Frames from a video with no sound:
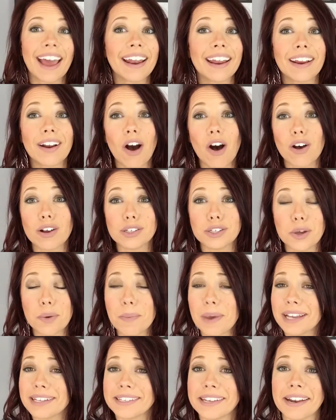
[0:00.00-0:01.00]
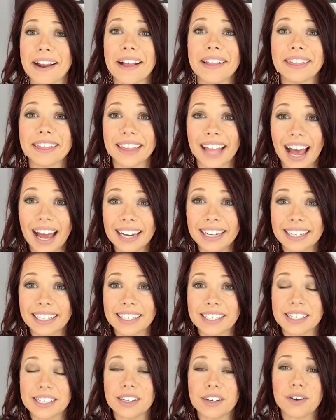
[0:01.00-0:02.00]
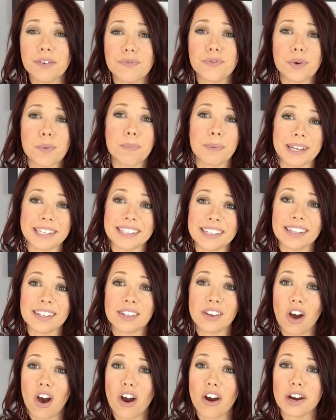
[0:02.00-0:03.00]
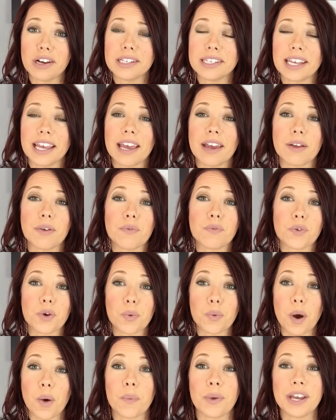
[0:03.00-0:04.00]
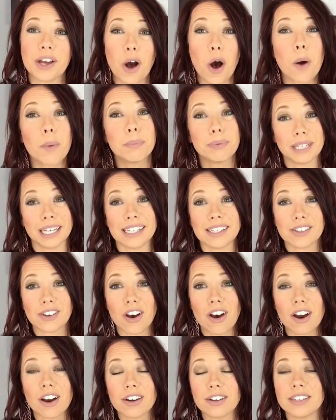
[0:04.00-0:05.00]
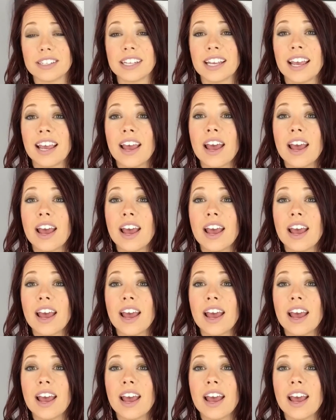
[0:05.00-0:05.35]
And it also makes it a lot easier for business cards and for what we call blitz cards